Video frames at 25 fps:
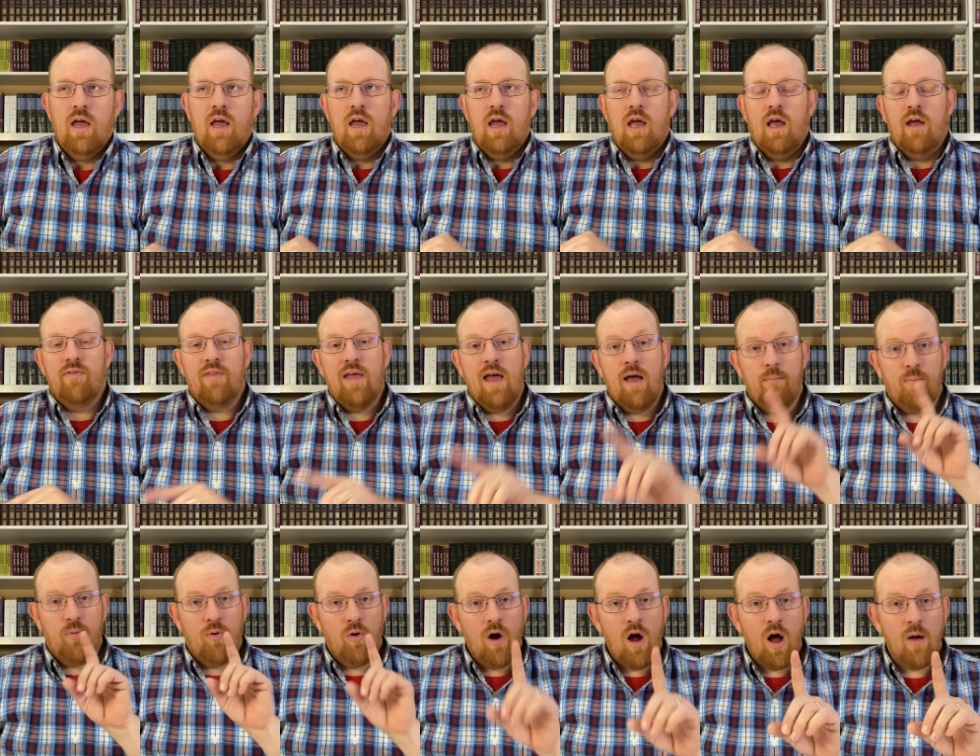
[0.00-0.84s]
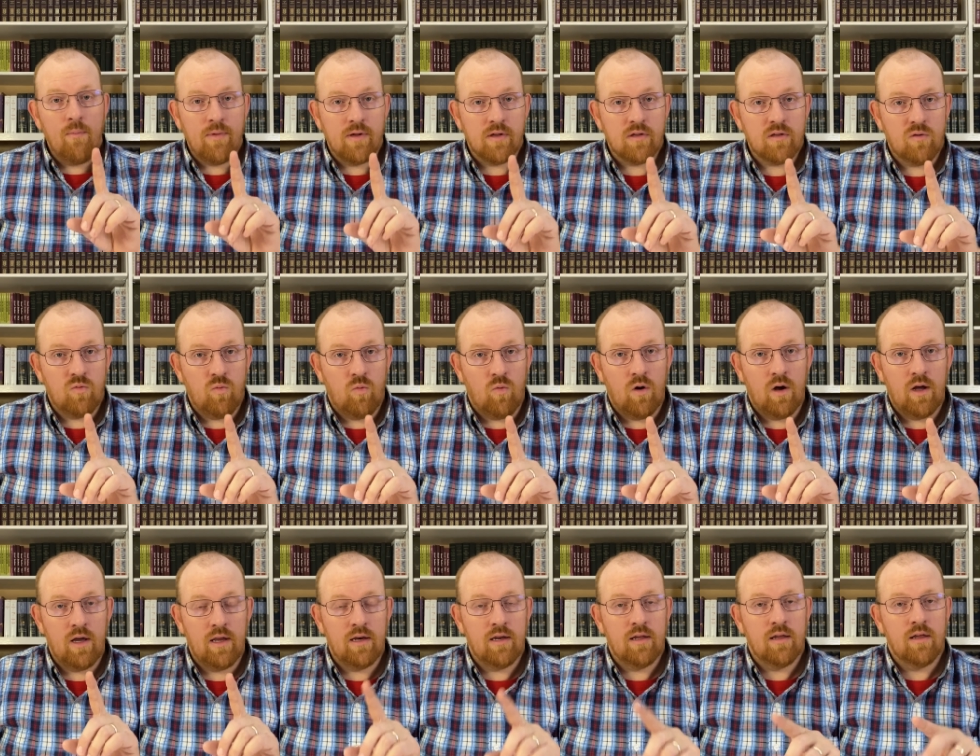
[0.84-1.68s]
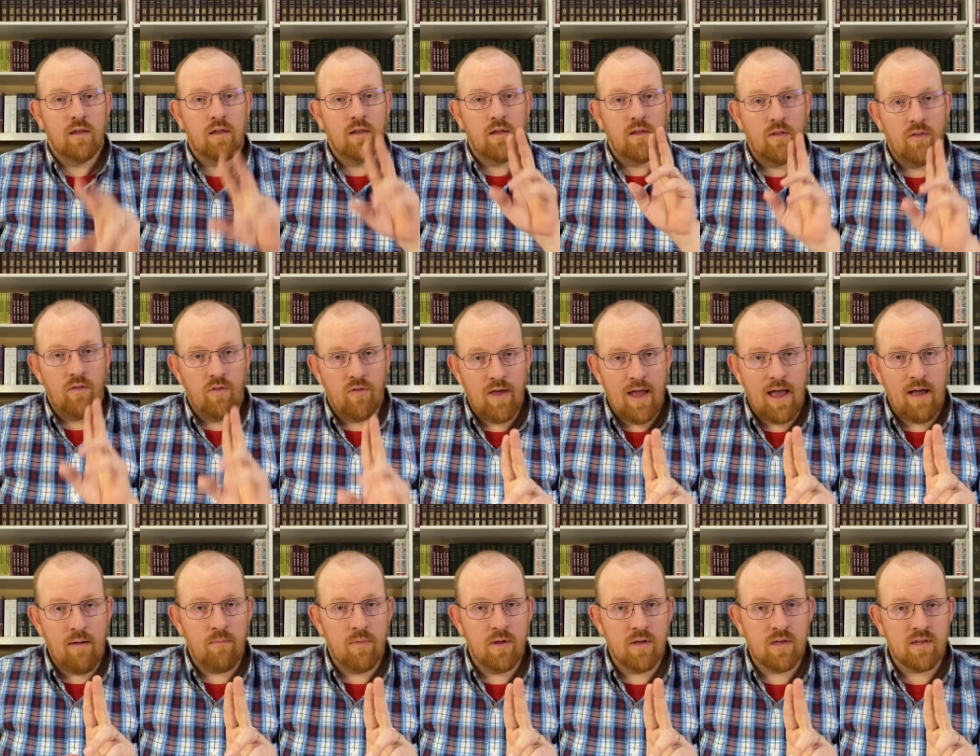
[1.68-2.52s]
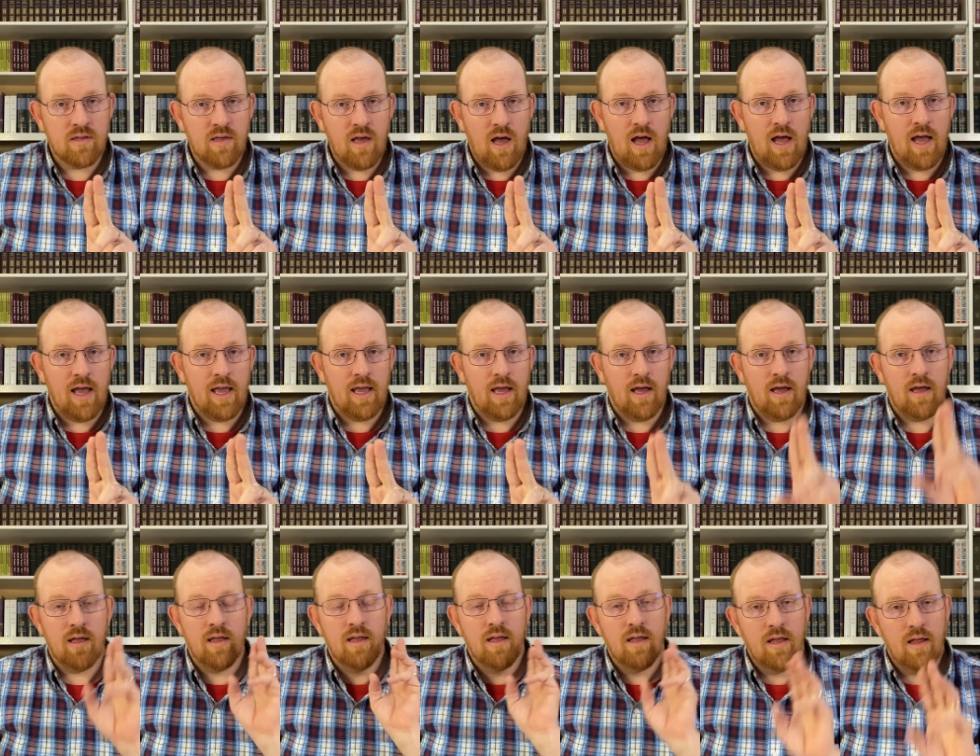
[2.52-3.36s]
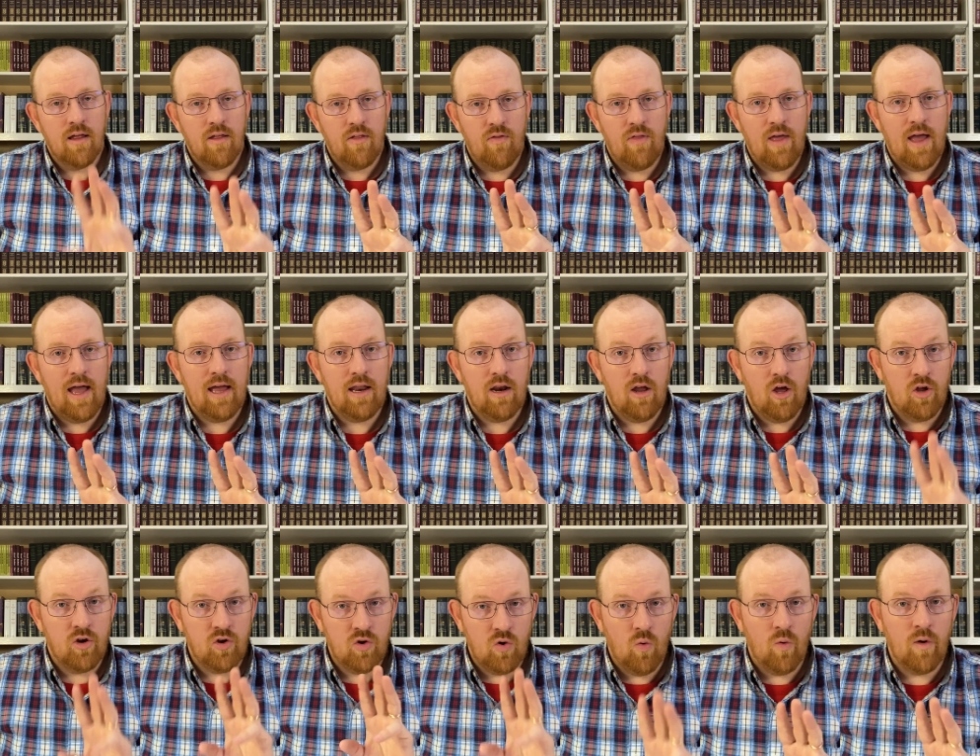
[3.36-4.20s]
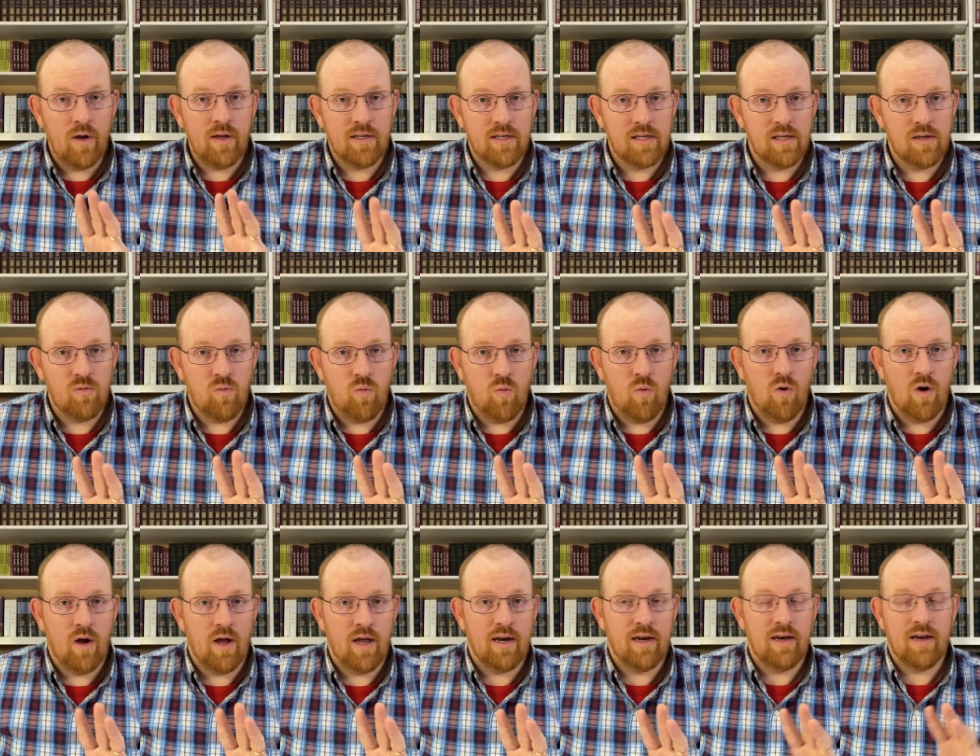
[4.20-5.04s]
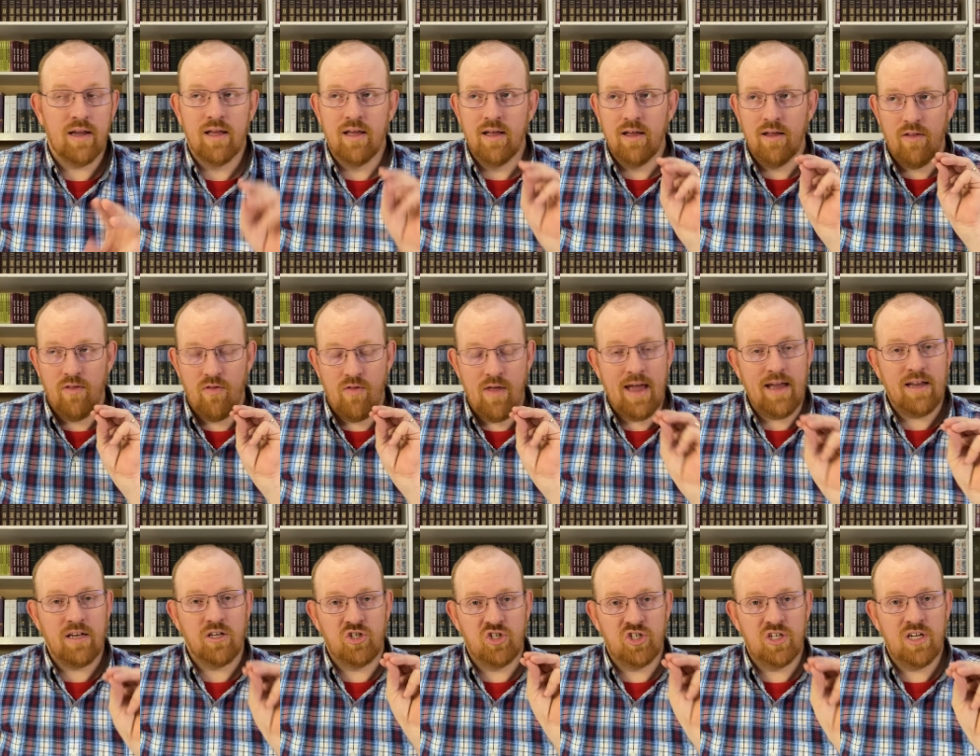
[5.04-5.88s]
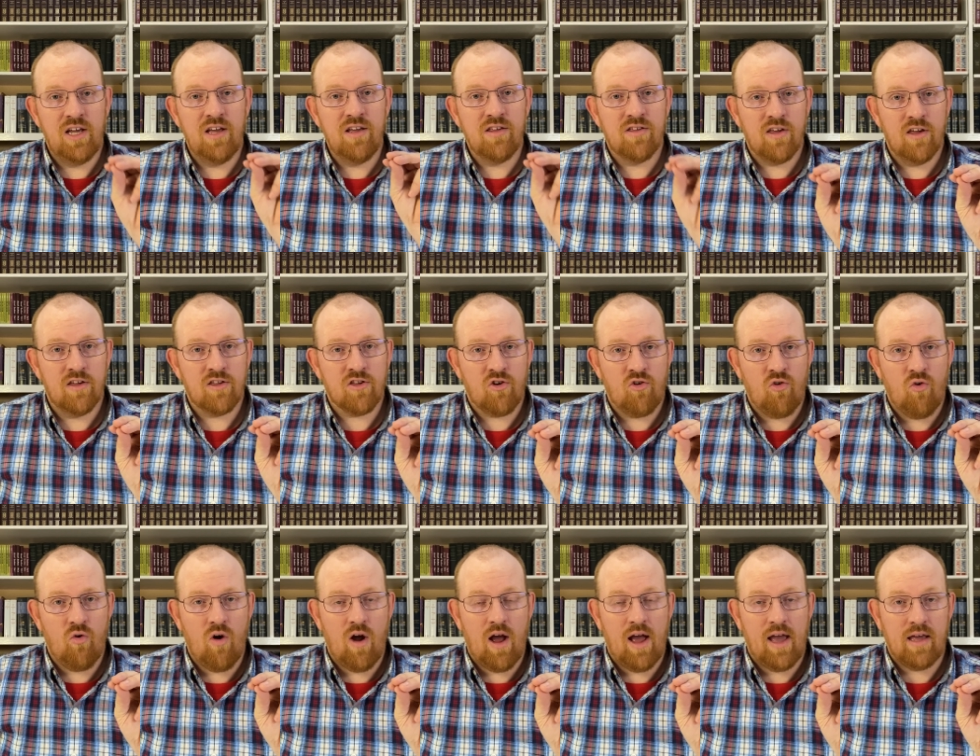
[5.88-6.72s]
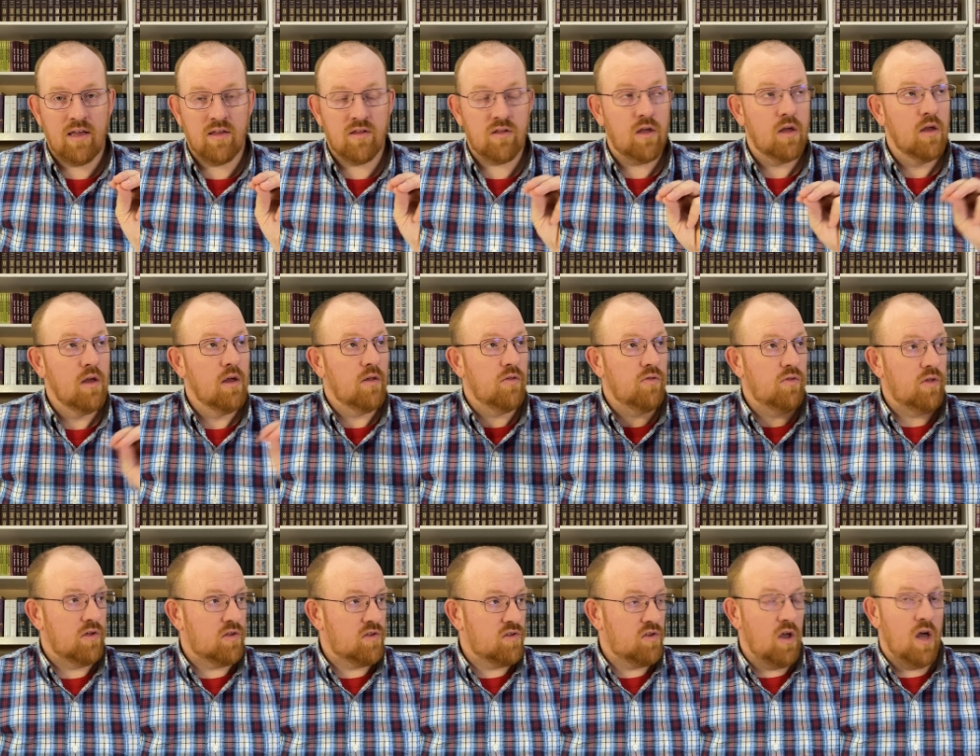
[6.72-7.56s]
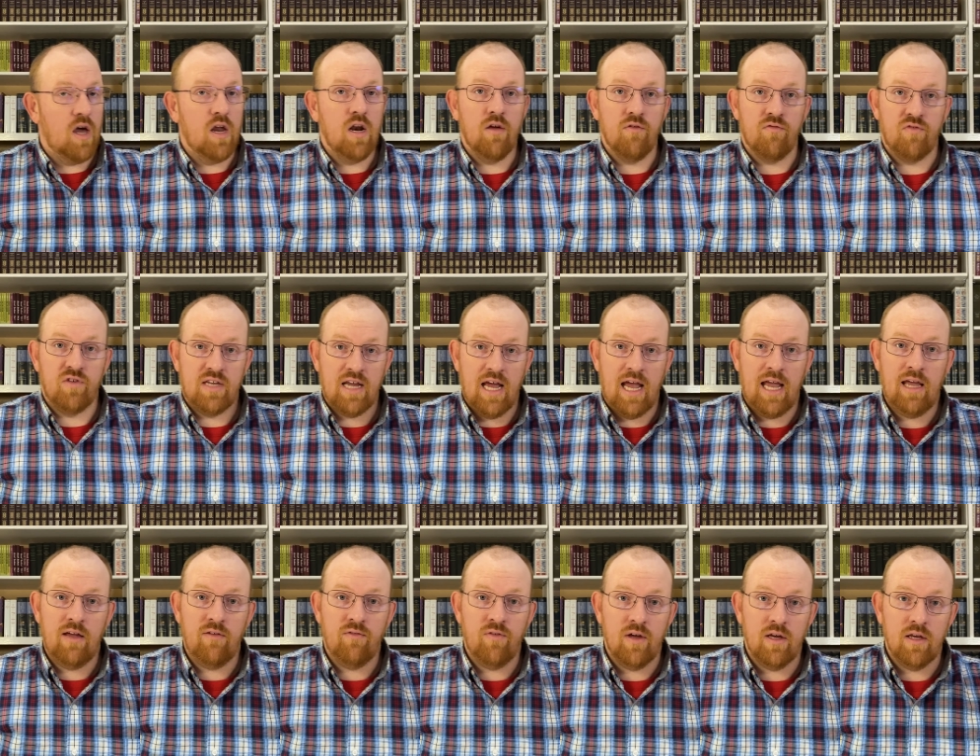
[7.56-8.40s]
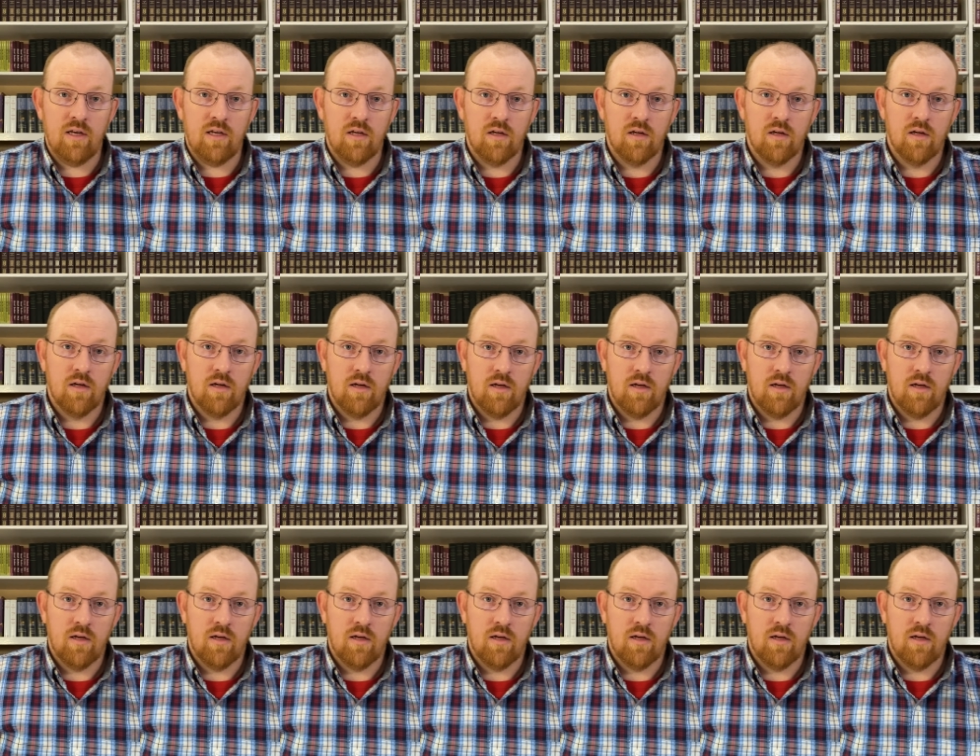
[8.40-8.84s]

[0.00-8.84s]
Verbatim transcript: And that promised one, that Messiah, that anointed one, that Jesus Christ, the son of David,